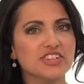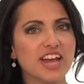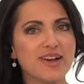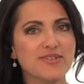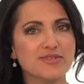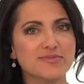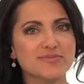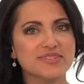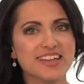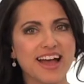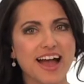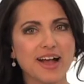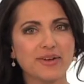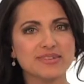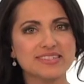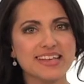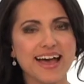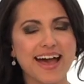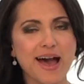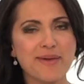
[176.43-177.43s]
chat room stock
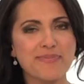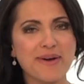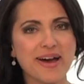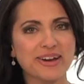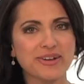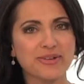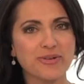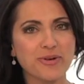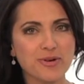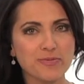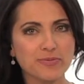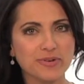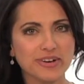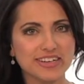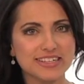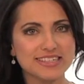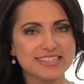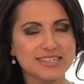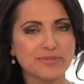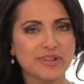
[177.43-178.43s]
was Hop-On
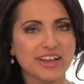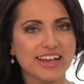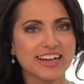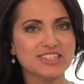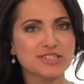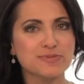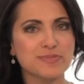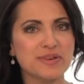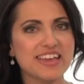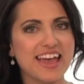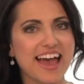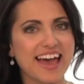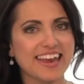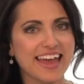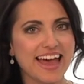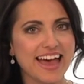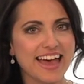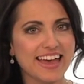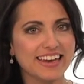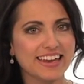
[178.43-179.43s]
Incorporated, symbol
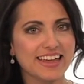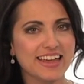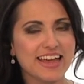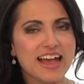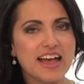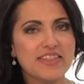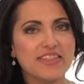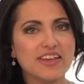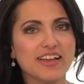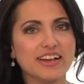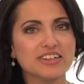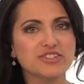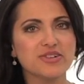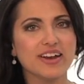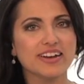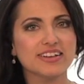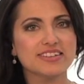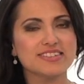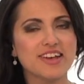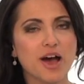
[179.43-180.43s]
HPNN. The
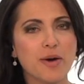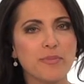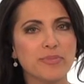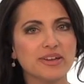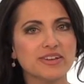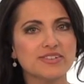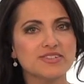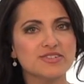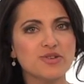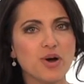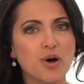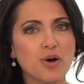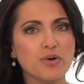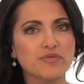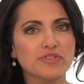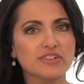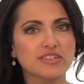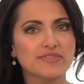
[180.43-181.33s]
electronics company is known for